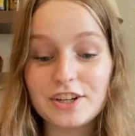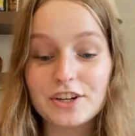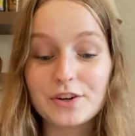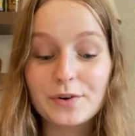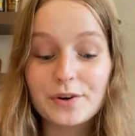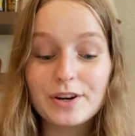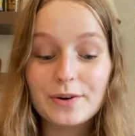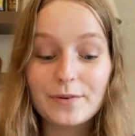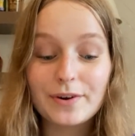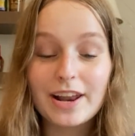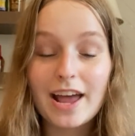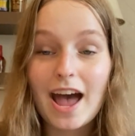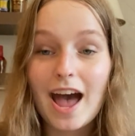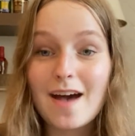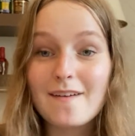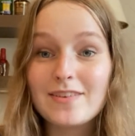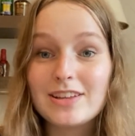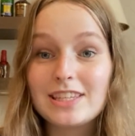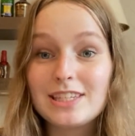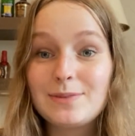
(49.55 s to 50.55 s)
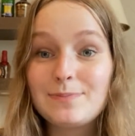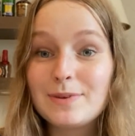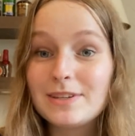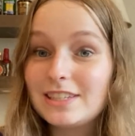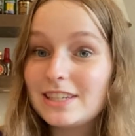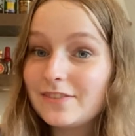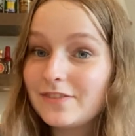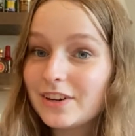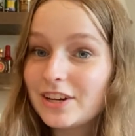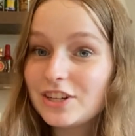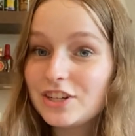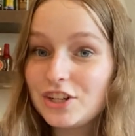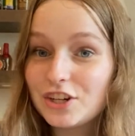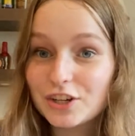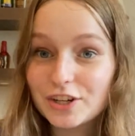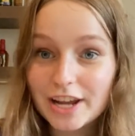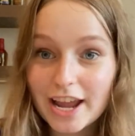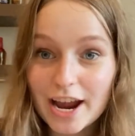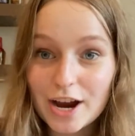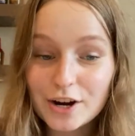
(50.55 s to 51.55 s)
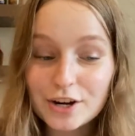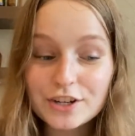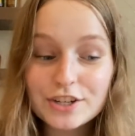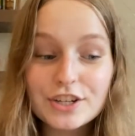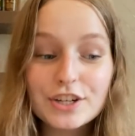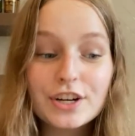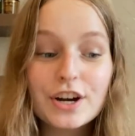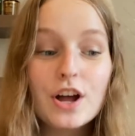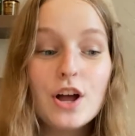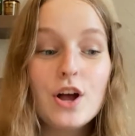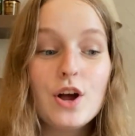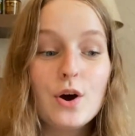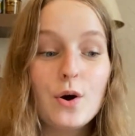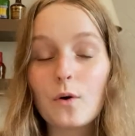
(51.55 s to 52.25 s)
you're going to want to have it specific to your character,